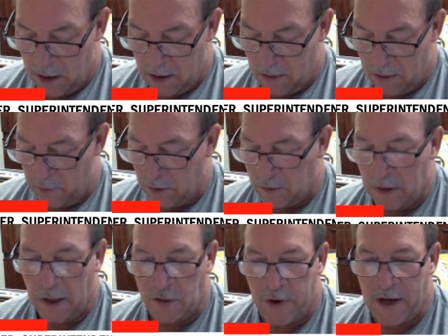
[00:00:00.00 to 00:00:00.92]

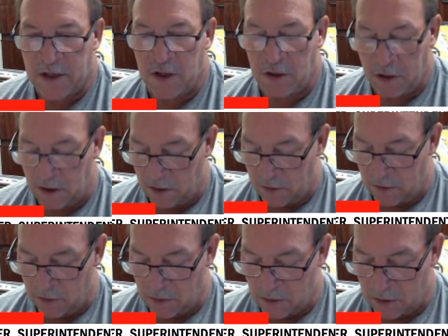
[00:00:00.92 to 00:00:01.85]
We'll direct you to
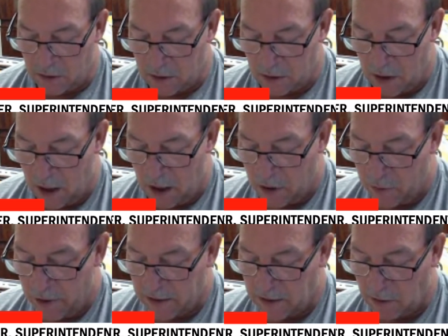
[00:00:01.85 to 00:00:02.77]
the
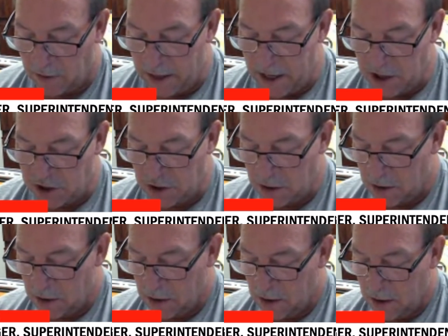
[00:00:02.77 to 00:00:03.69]
correct location,
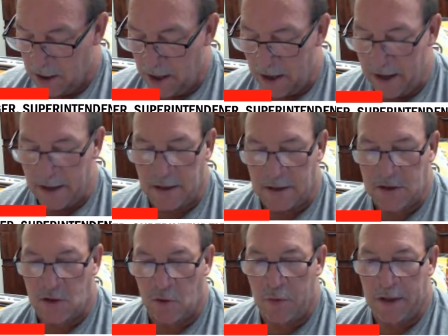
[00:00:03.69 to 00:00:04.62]
and
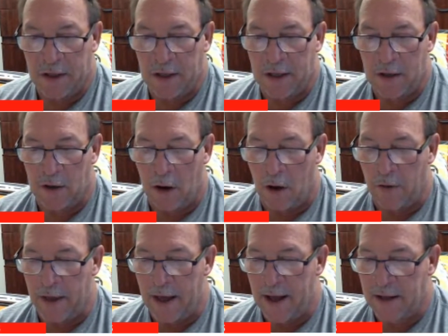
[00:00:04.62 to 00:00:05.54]
so we can get all
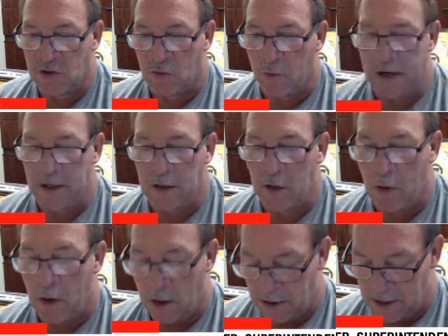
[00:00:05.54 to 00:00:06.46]
that, and so we're ready to
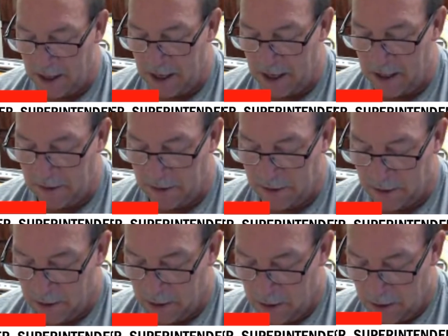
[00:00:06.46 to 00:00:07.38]
go on the 8th.
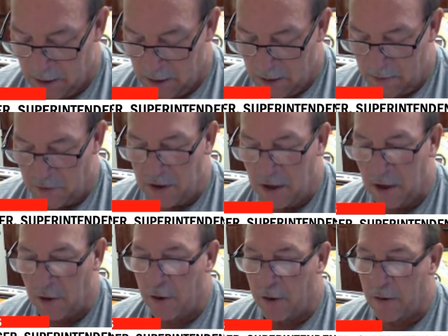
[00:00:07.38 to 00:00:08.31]
The
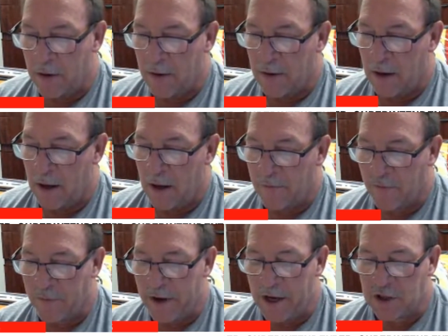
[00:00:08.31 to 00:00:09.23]
other
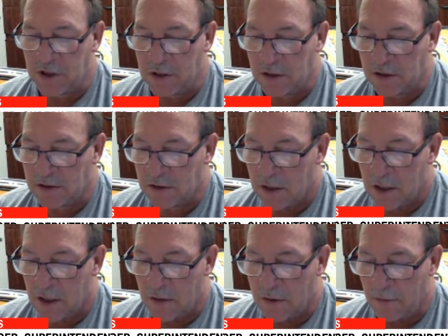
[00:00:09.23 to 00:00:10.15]
information is
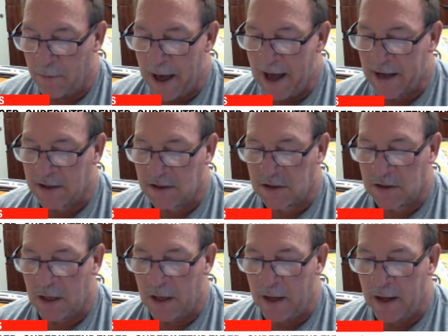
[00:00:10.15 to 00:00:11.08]
the
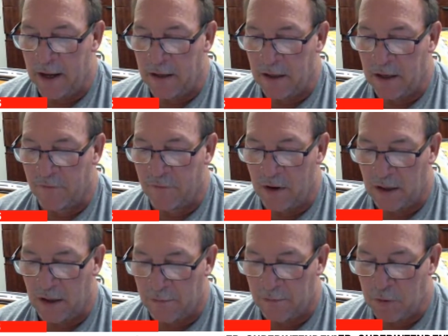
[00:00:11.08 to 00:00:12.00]
packets and
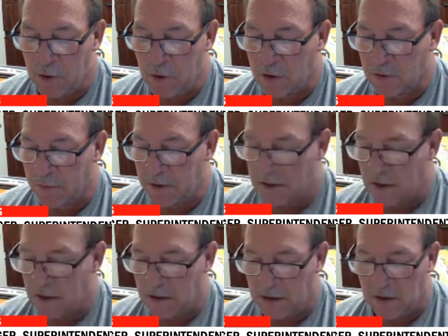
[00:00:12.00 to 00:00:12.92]
the computers will
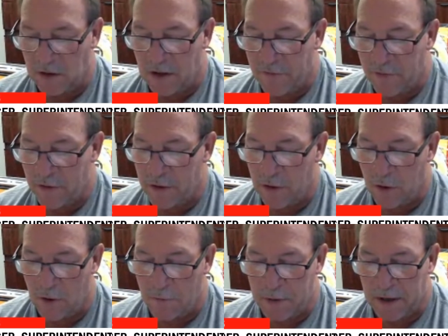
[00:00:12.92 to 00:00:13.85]
be delivered
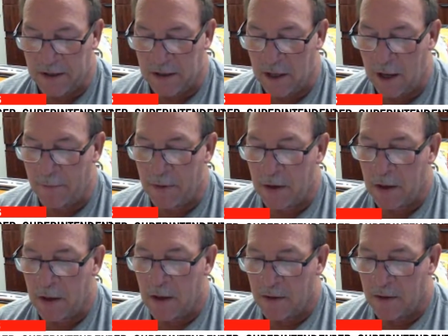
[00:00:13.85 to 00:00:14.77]
or picked up
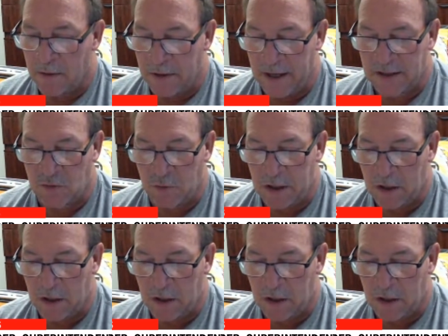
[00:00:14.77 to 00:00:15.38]
next week